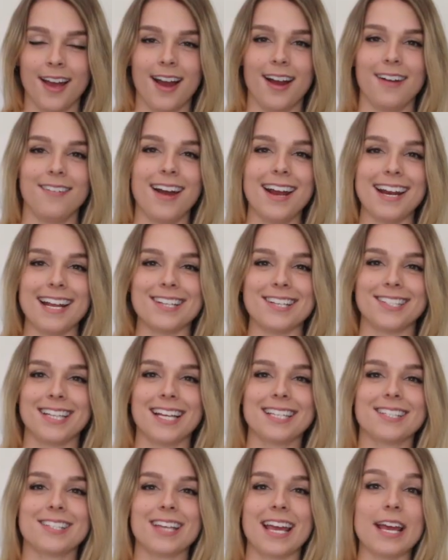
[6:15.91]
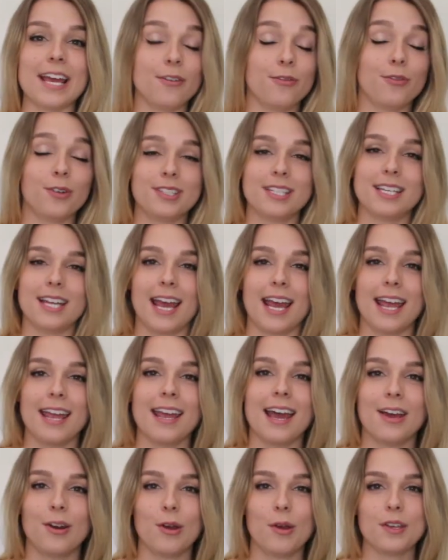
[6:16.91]
Alrighty, so that's it for today.
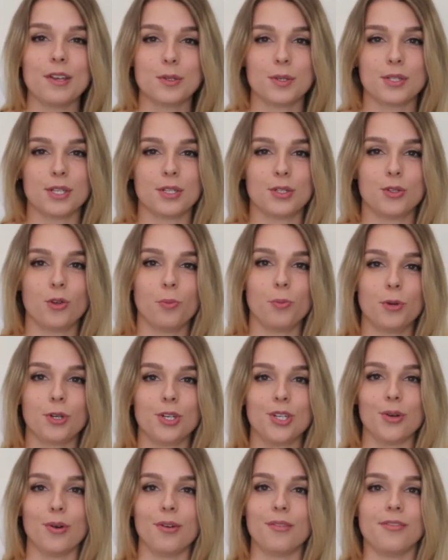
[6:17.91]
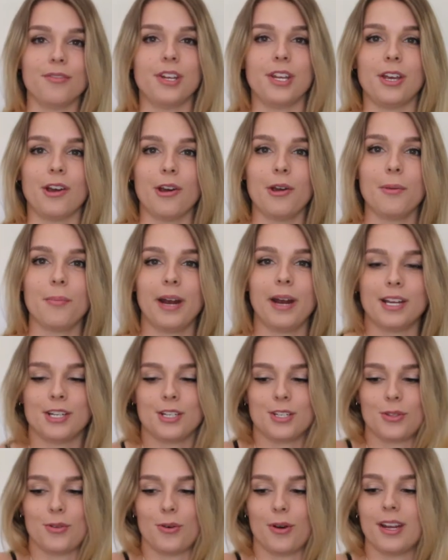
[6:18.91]
I know this was a super short video, but I
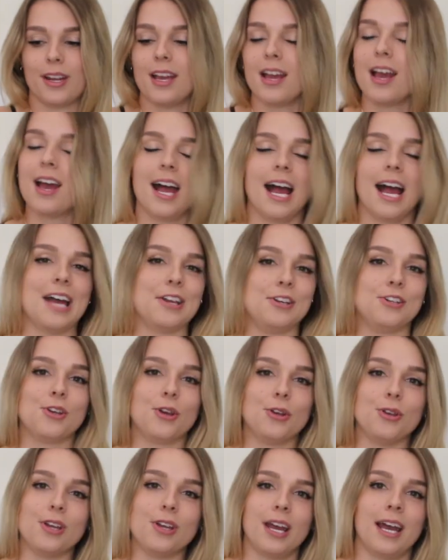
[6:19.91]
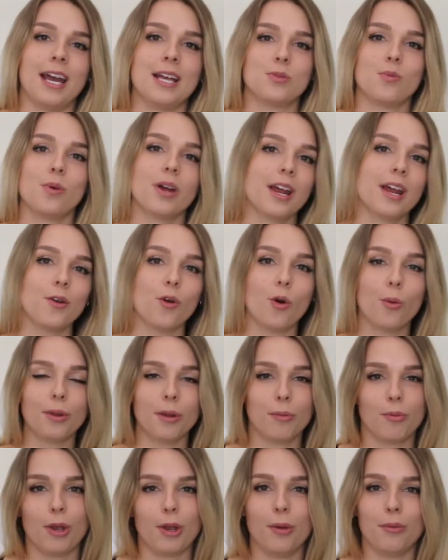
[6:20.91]
just thought I'd show you guys what I
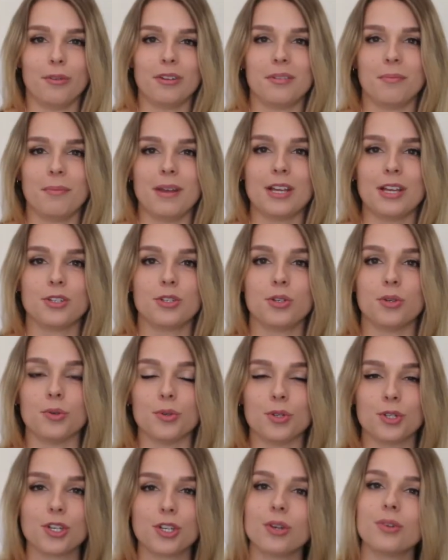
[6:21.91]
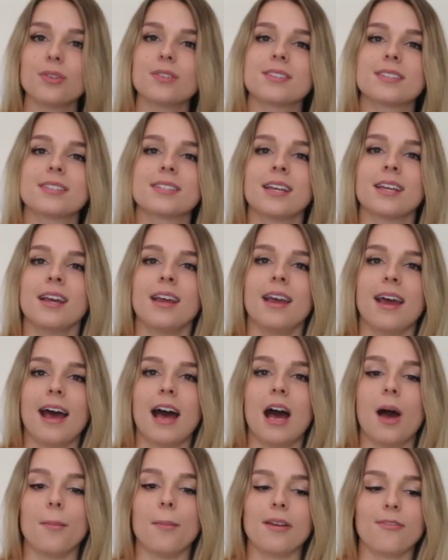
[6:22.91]
normally bring with me to shoots.
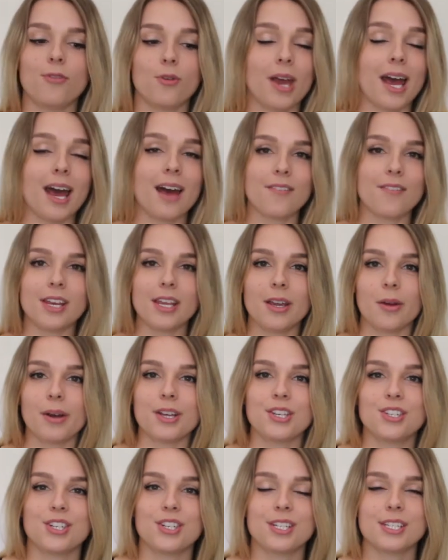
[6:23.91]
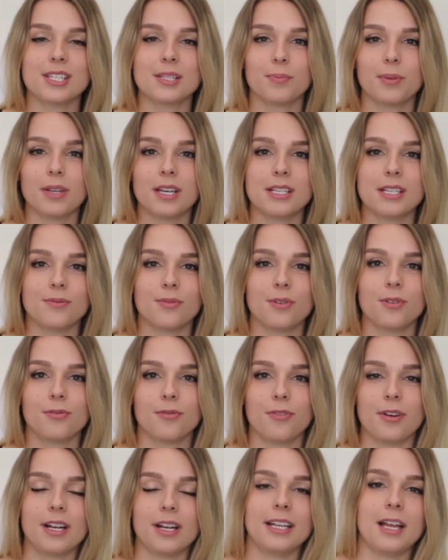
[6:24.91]
If you have any questions, please feel
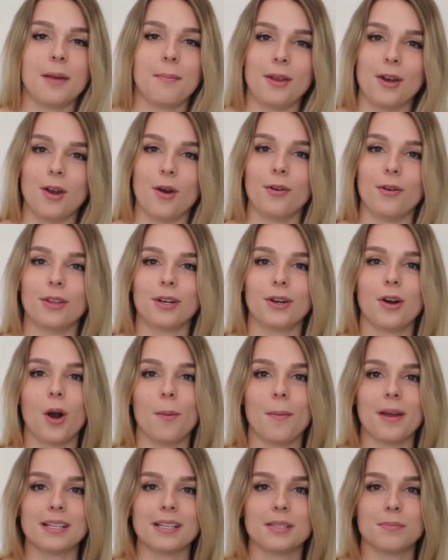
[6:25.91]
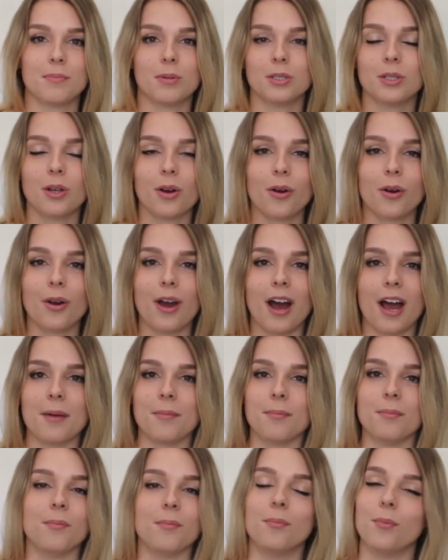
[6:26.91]
free to let me know in the comments below.
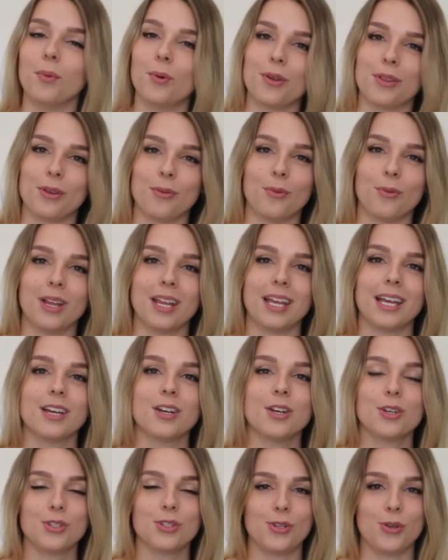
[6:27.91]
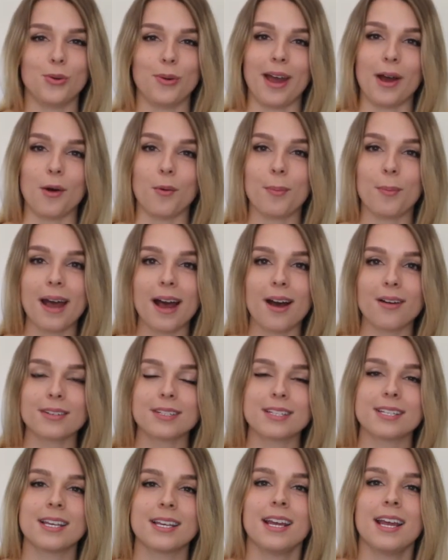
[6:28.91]
I'm more than willing to help
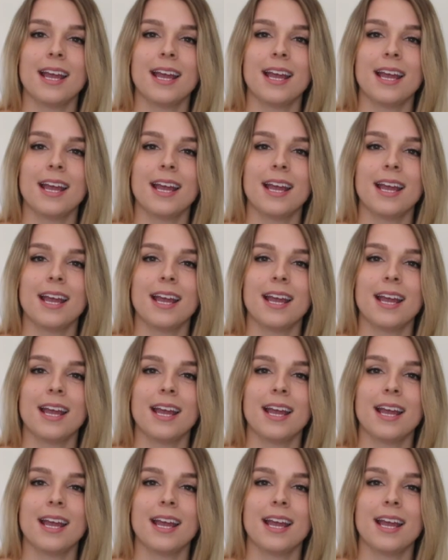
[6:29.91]
out.